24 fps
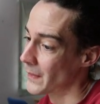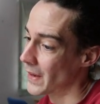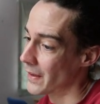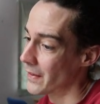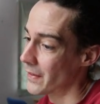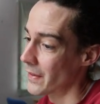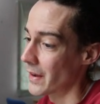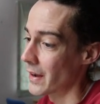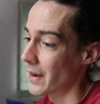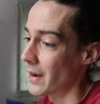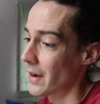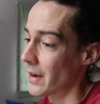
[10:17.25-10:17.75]

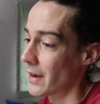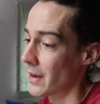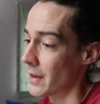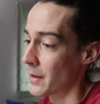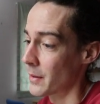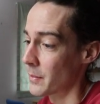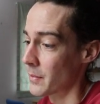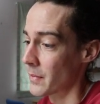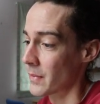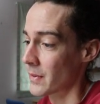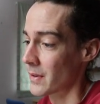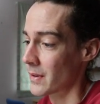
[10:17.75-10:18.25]
like I
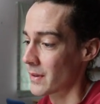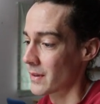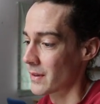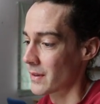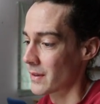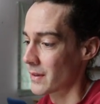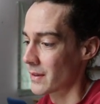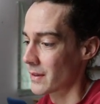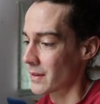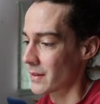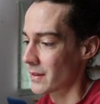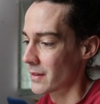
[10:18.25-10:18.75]
am
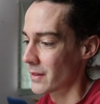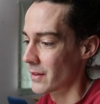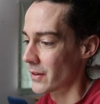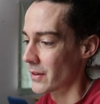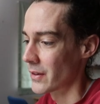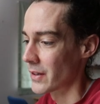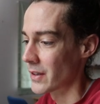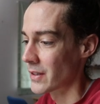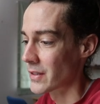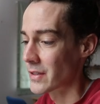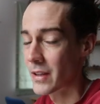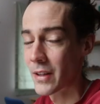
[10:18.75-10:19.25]

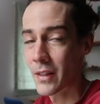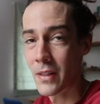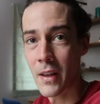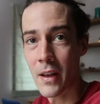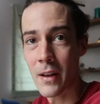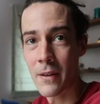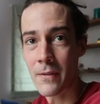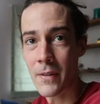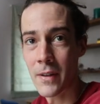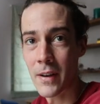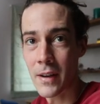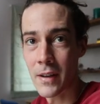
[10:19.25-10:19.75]
learning to
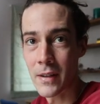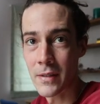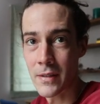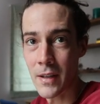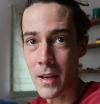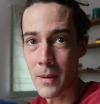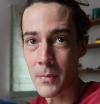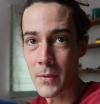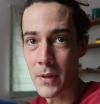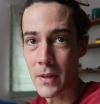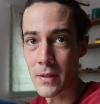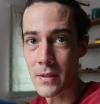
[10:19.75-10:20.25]
love and
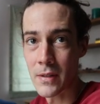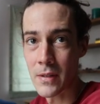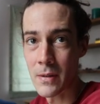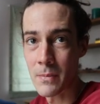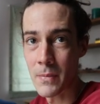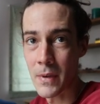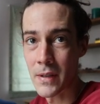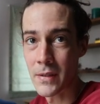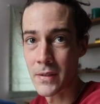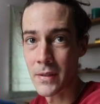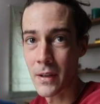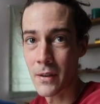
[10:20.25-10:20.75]
accept and see
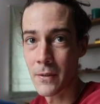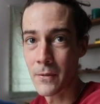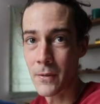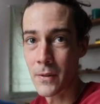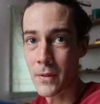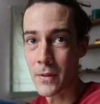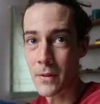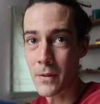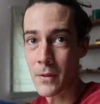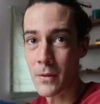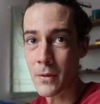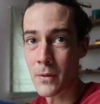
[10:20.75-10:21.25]
myself
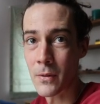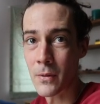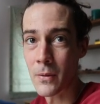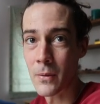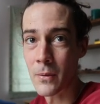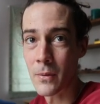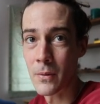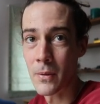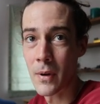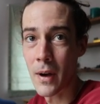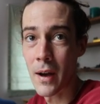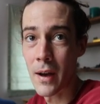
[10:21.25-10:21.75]
with
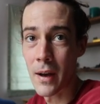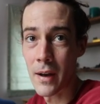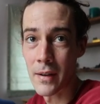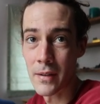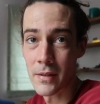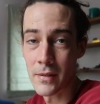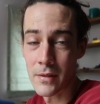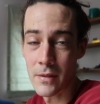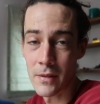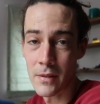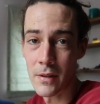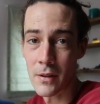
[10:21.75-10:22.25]
new
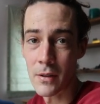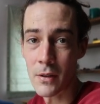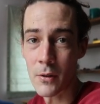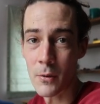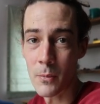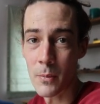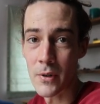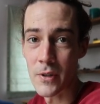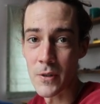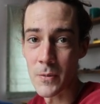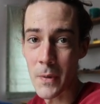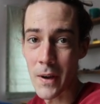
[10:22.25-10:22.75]
eyes and a new
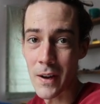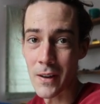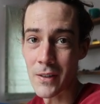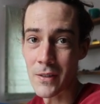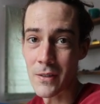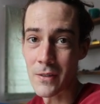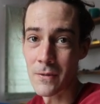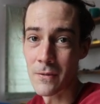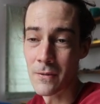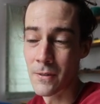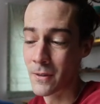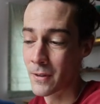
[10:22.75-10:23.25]

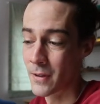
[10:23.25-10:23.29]
perspective.